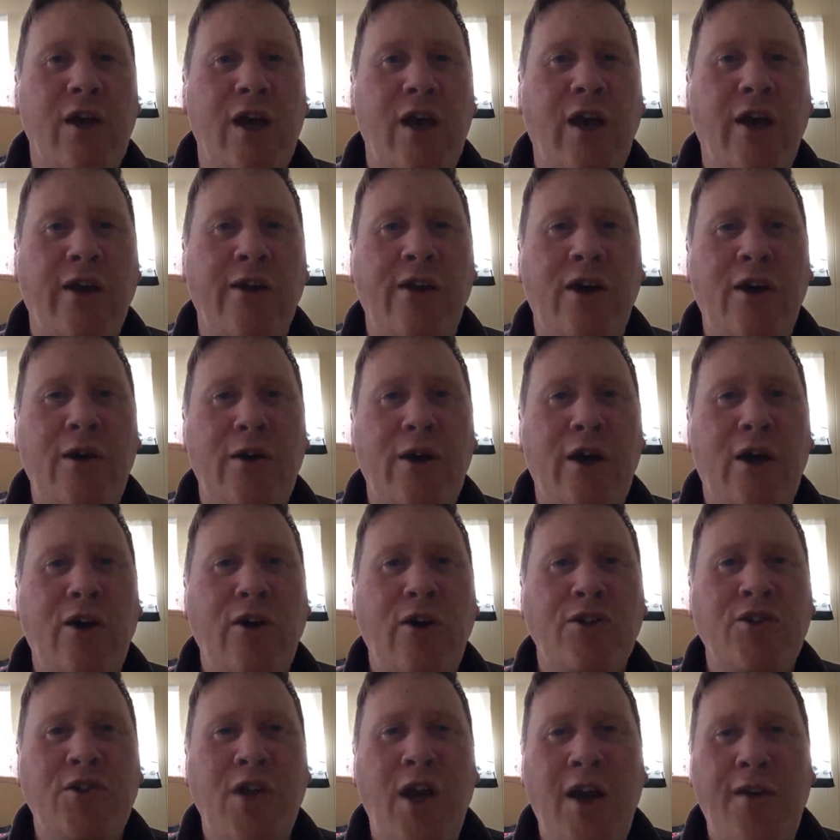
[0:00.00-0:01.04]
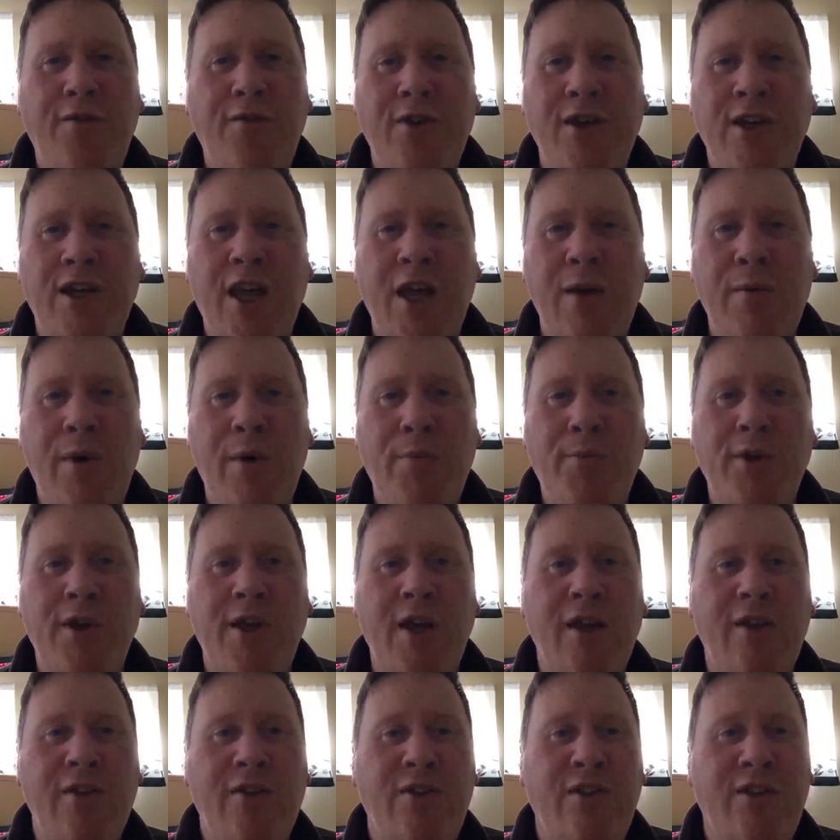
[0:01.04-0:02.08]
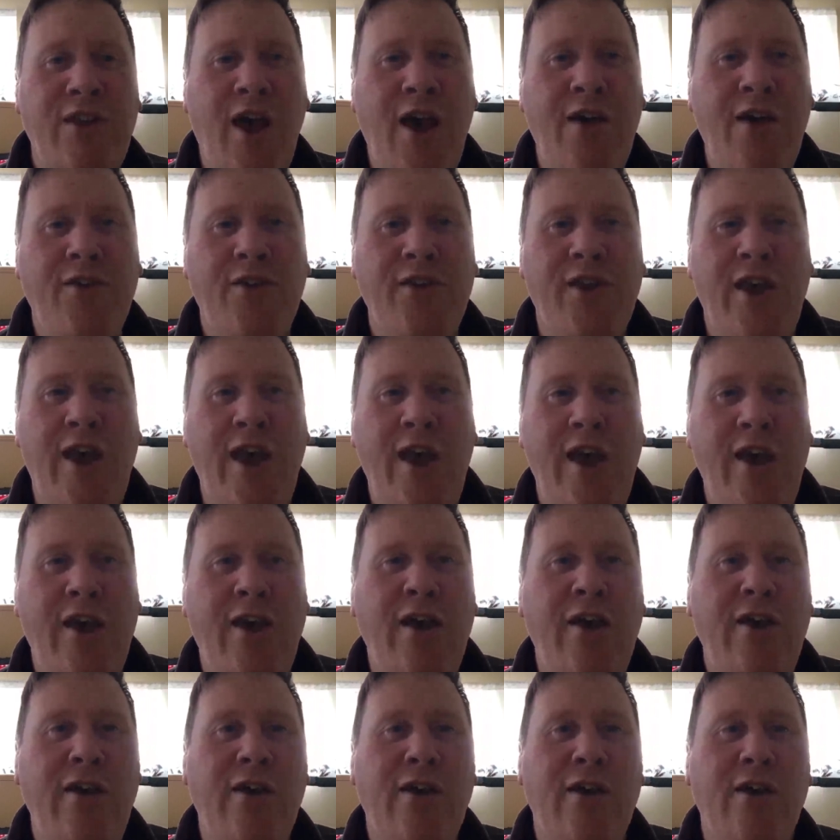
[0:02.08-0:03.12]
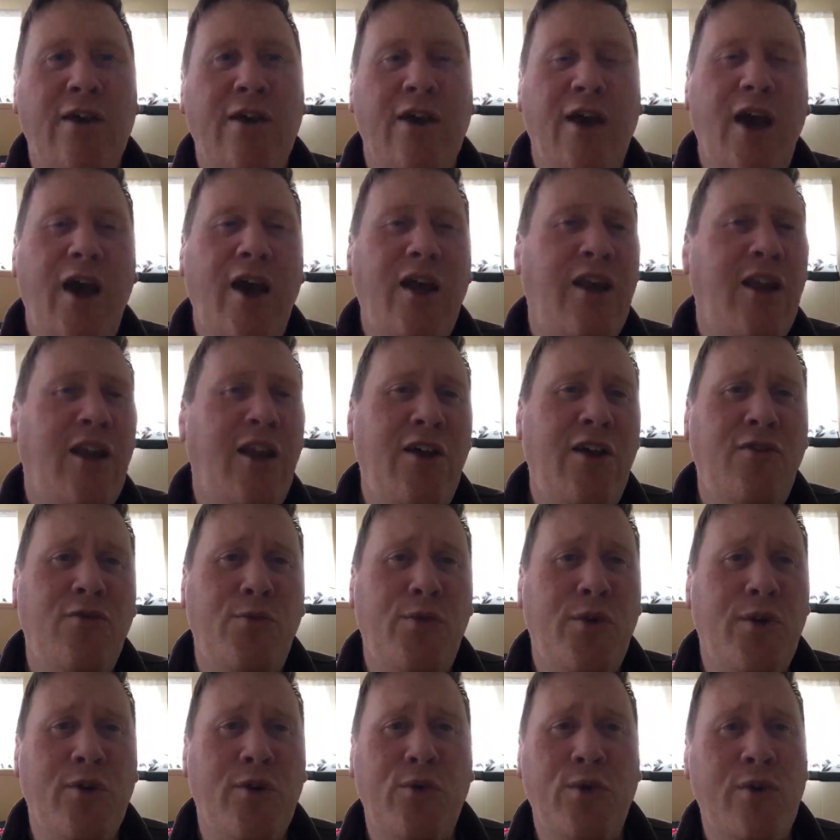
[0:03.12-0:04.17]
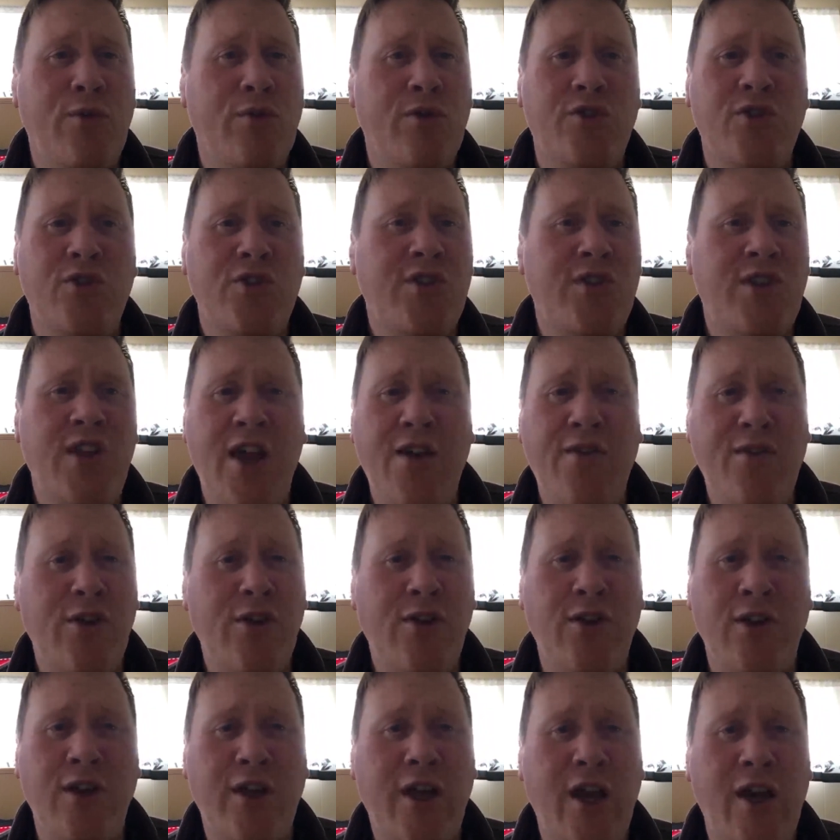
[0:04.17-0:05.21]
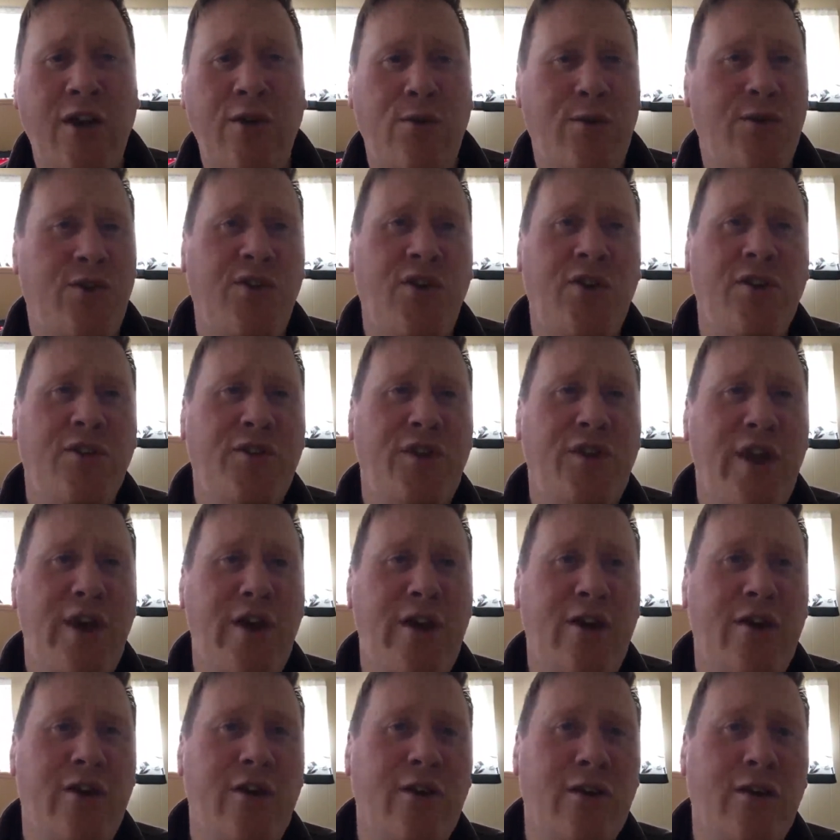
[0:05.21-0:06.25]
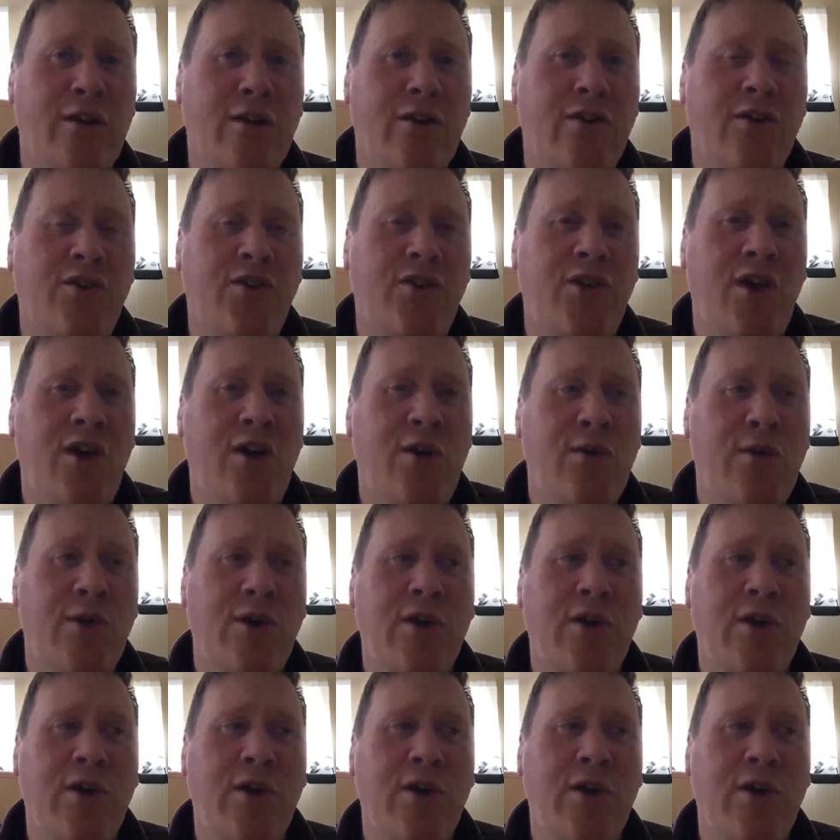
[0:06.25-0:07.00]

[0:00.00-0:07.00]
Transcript: And Old Trafford, he came up against David De Gea. And at Liverpool, we were just never going to get a result there.